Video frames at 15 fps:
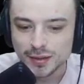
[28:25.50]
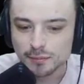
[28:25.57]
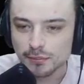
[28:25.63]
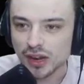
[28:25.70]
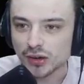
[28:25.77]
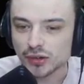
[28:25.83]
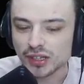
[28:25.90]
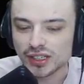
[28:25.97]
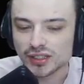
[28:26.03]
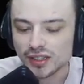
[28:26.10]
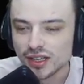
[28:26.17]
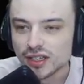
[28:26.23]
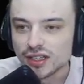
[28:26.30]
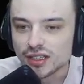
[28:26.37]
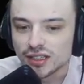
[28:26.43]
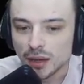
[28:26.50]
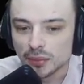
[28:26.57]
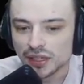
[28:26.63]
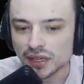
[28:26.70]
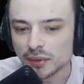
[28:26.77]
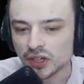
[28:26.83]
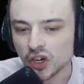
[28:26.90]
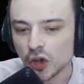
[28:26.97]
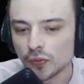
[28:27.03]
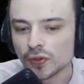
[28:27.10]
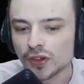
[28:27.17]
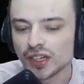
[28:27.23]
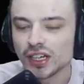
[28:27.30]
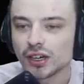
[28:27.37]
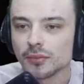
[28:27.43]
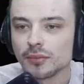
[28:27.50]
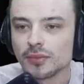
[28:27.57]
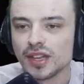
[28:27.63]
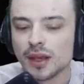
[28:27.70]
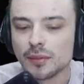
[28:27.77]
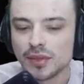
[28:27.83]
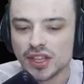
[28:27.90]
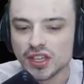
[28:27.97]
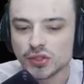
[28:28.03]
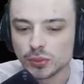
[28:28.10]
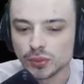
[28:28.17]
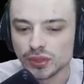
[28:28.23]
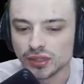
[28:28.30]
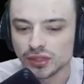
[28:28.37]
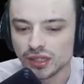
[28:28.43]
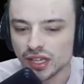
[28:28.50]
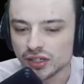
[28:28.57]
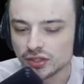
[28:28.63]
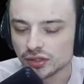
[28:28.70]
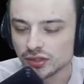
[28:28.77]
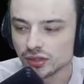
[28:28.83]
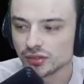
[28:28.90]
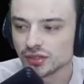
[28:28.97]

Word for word: Mary. Now I'm gonna let my girlfriend here name this one Angel.